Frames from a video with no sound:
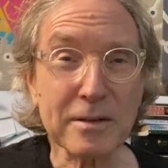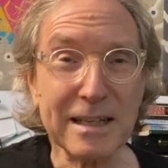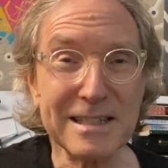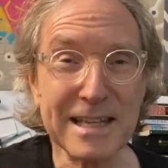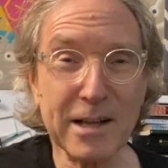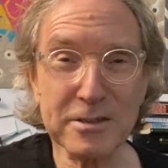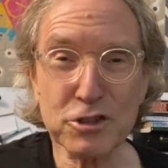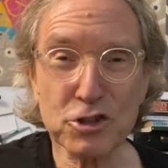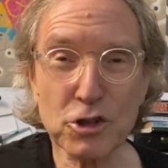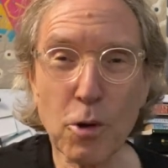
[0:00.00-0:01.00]
They sounded
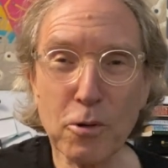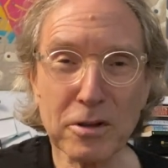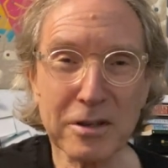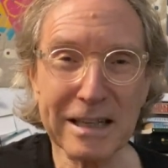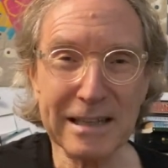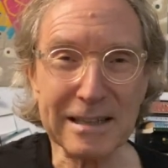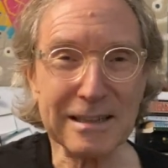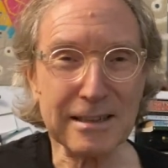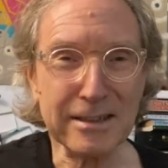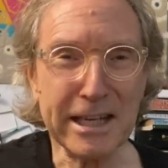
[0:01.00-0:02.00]
tonally
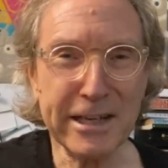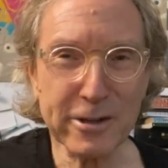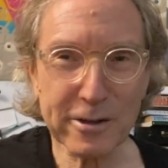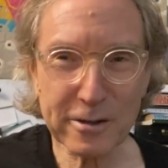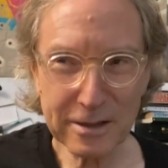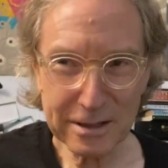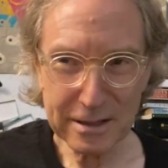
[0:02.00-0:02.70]
leaner,